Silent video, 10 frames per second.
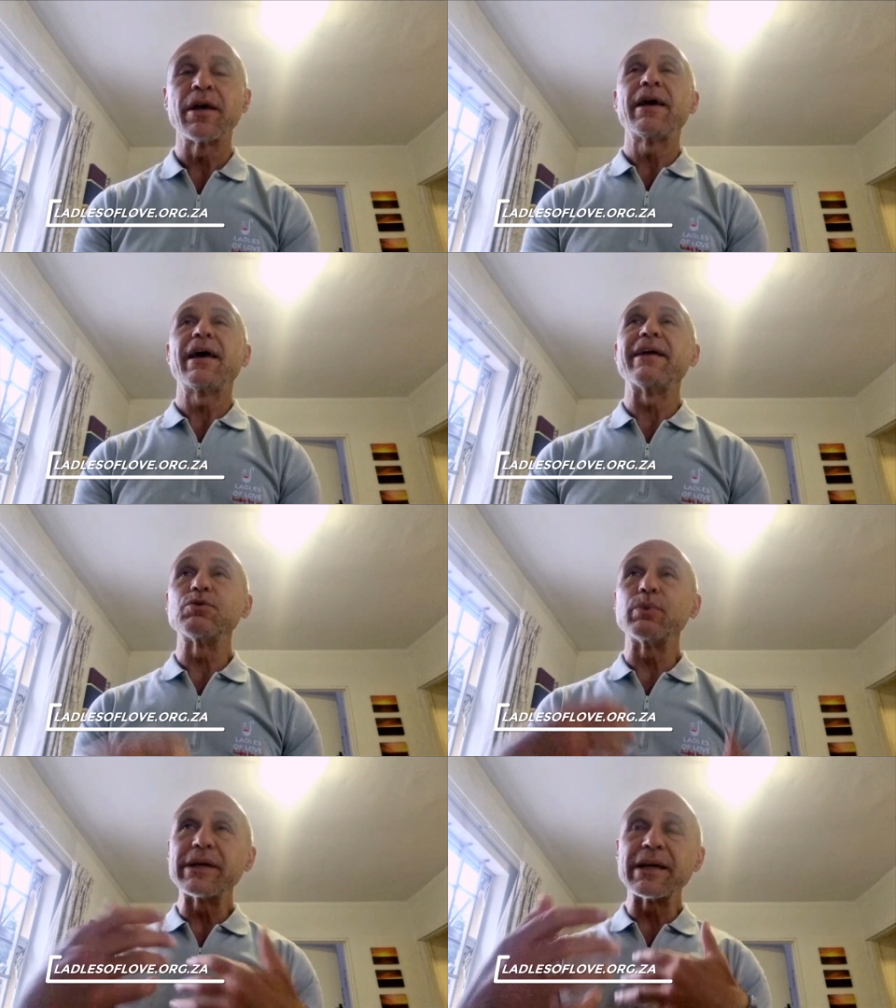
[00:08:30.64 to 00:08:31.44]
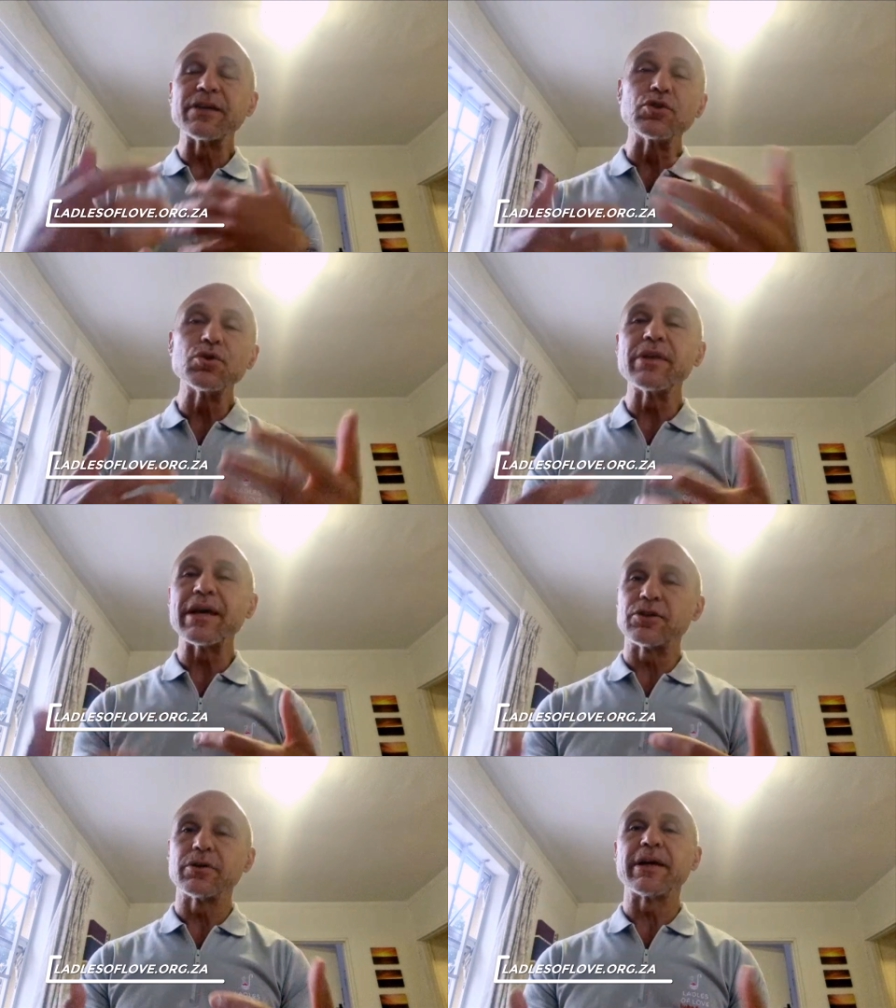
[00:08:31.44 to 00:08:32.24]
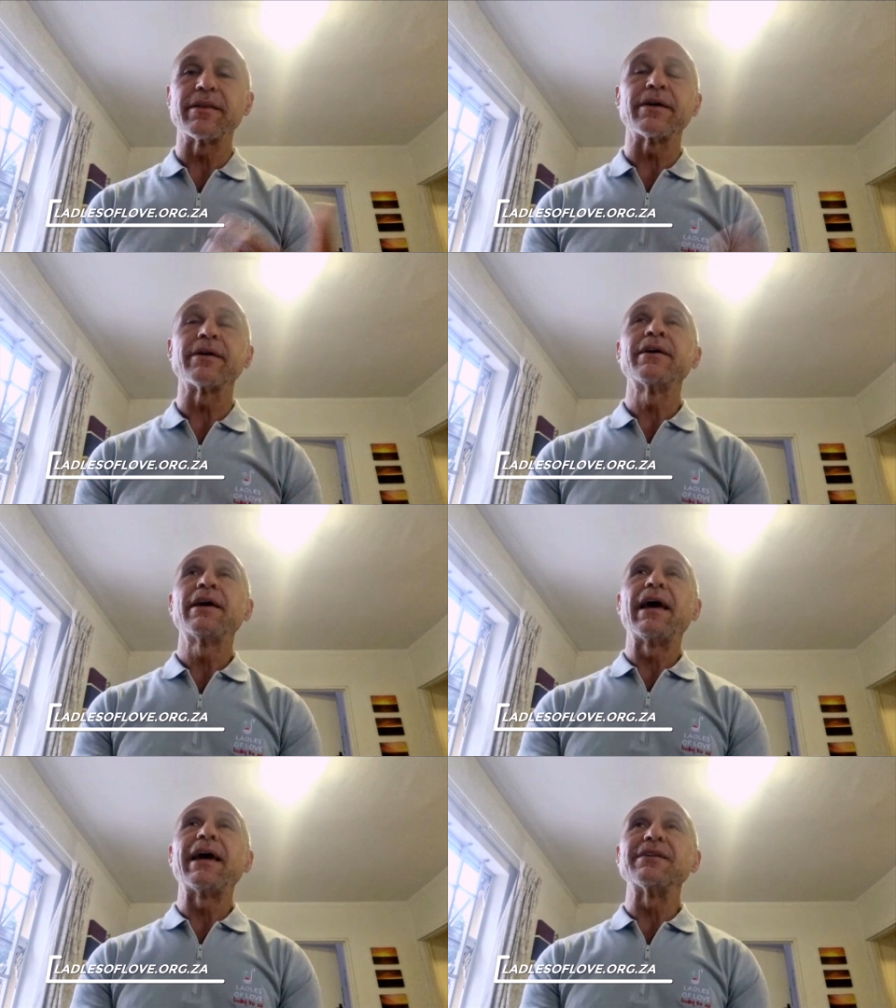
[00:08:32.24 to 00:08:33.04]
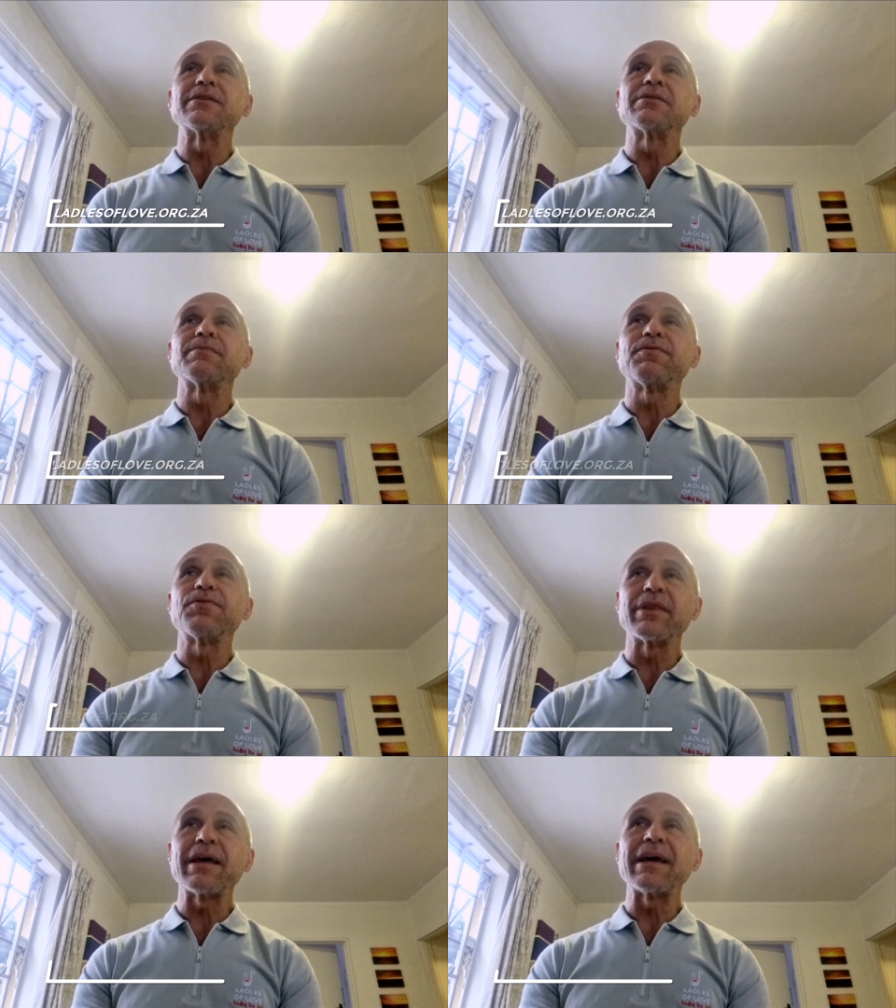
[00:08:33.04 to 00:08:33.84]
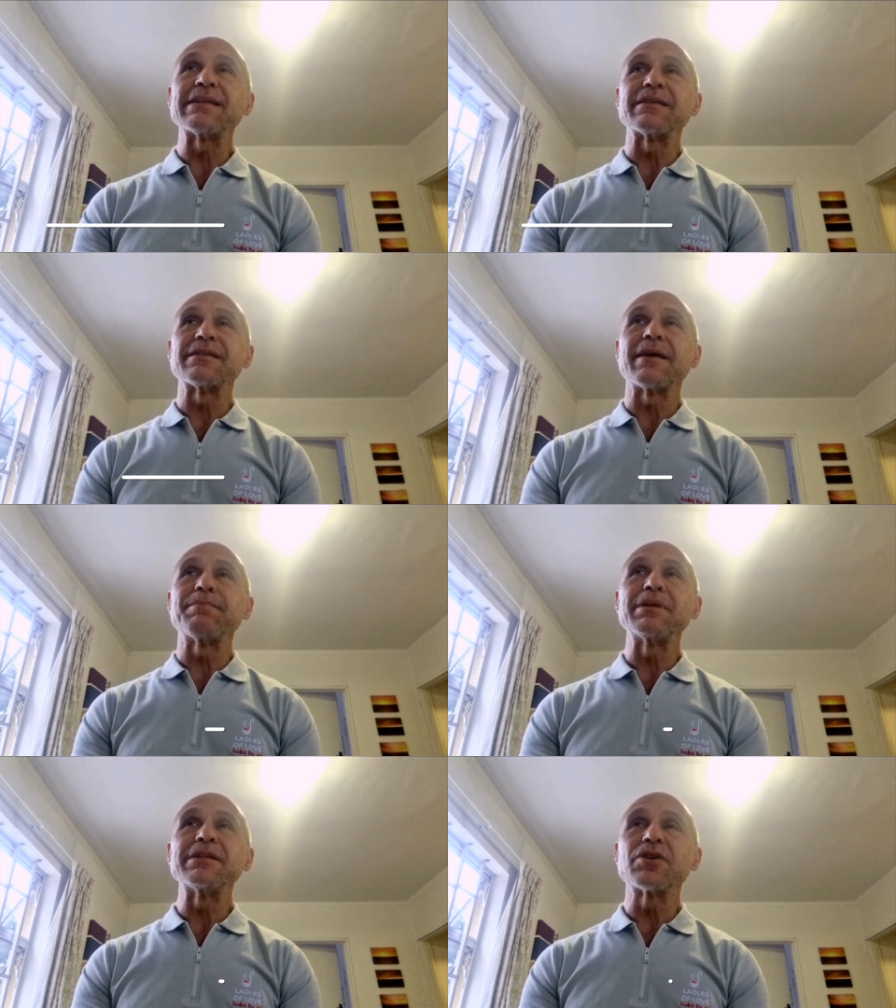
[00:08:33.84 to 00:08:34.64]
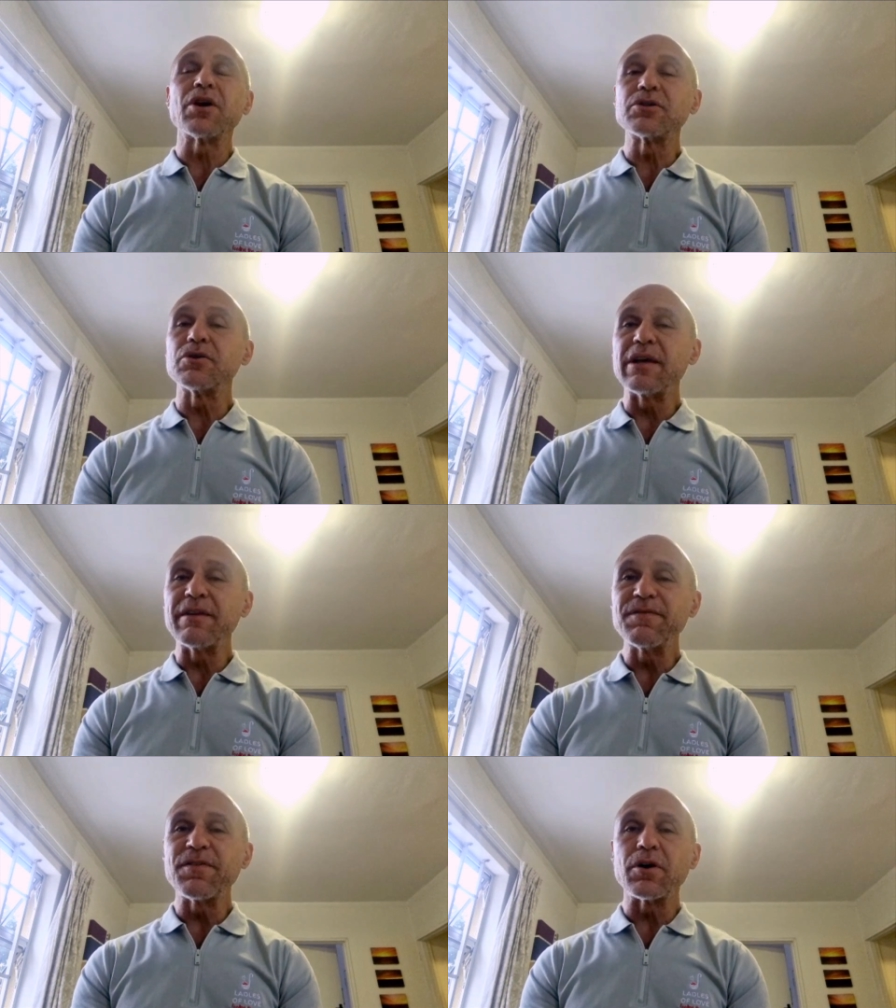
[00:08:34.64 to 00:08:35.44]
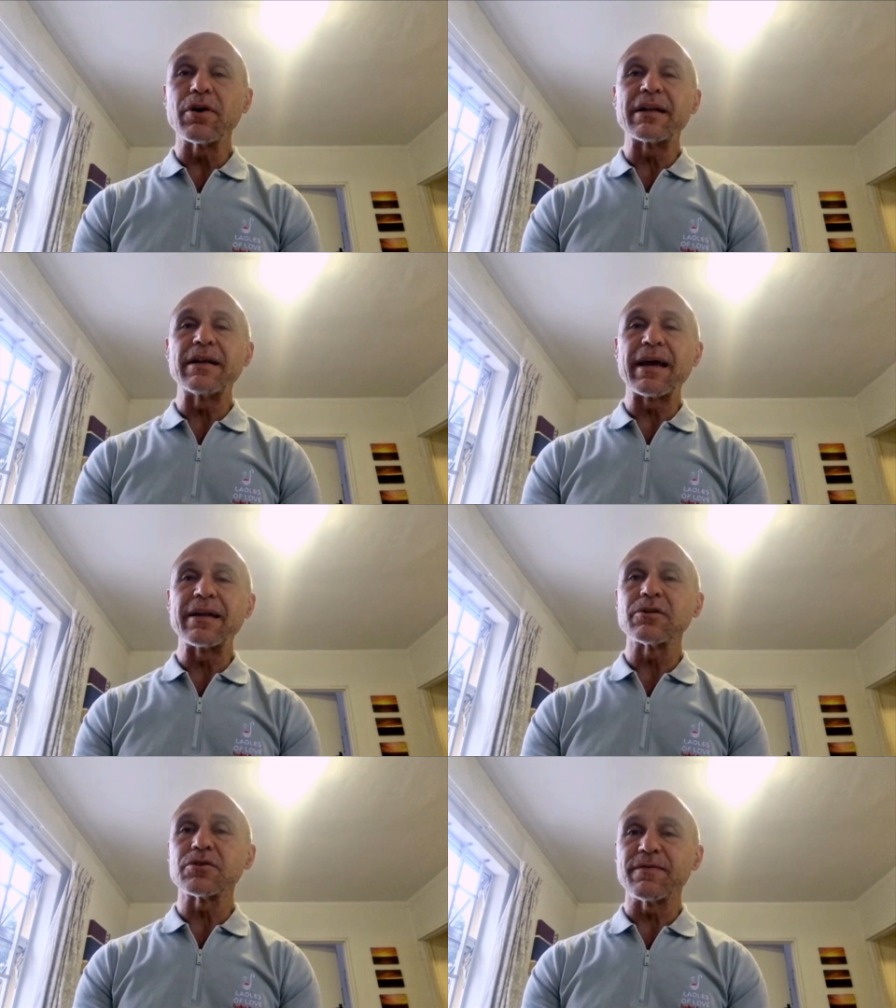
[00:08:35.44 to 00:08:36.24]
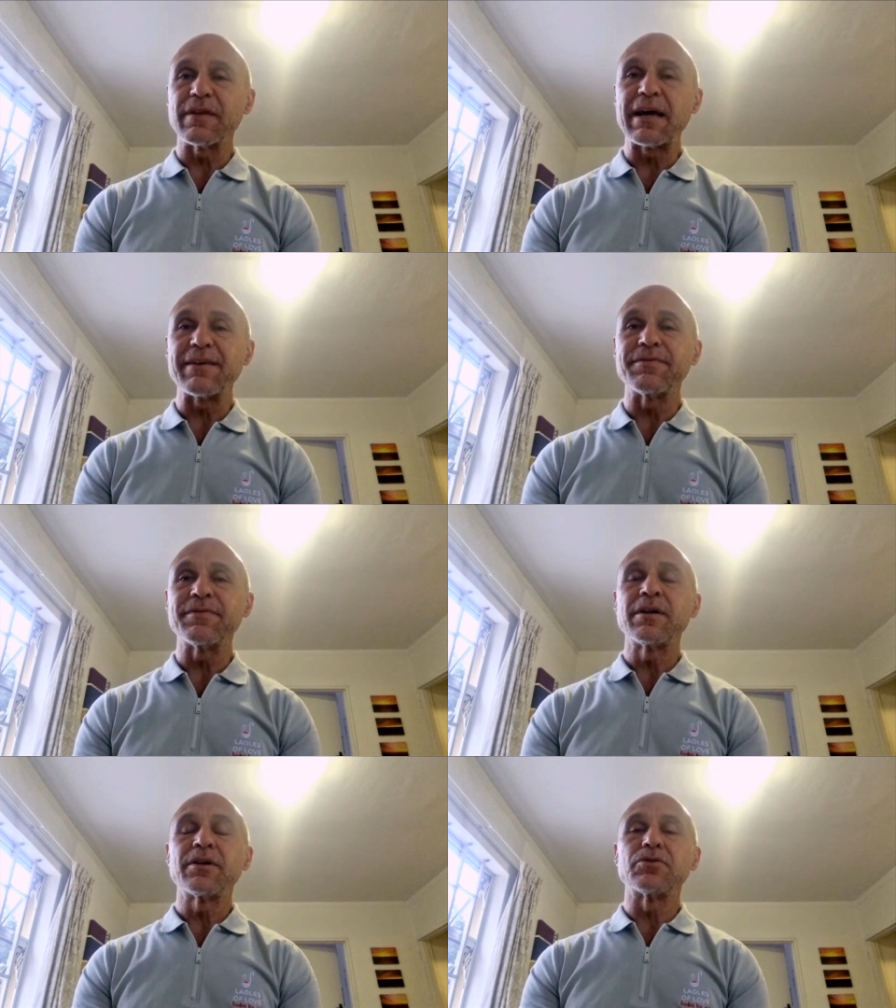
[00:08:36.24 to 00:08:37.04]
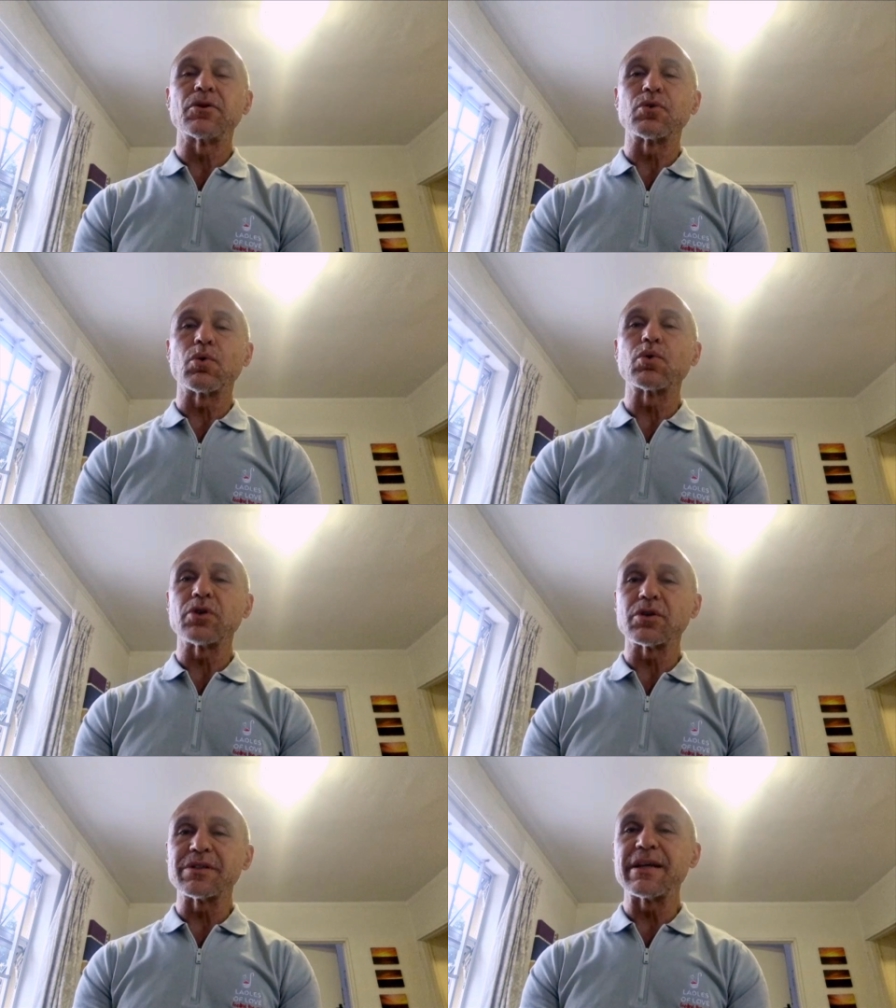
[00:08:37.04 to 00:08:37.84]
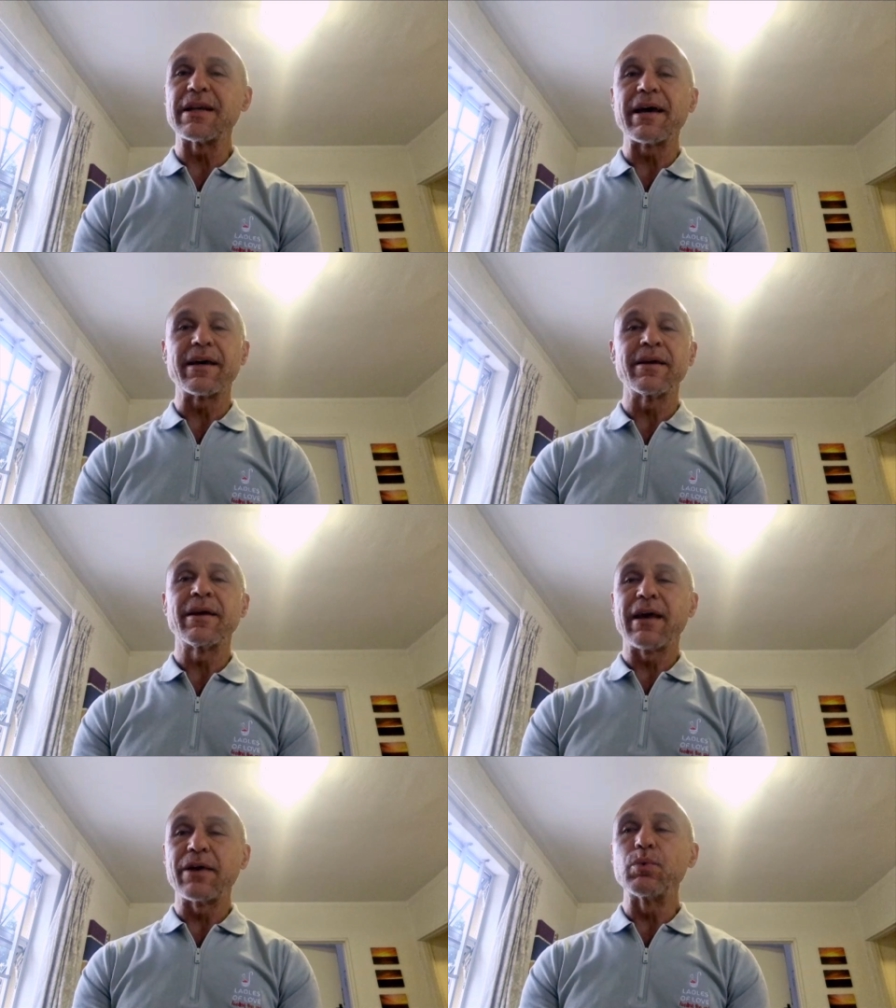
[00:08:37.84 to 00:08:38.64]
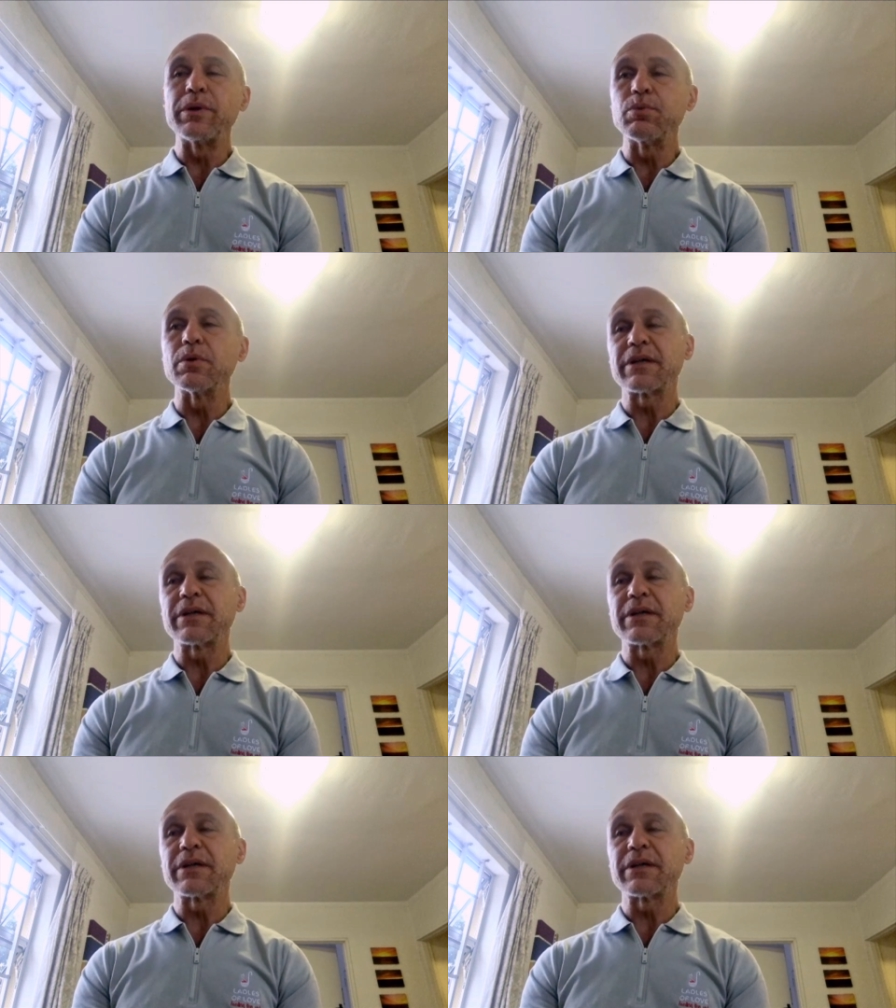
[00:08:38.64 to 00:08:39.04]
And we can do that together. And for that, I'd say please go to info at ladlesoflove.org.za and we will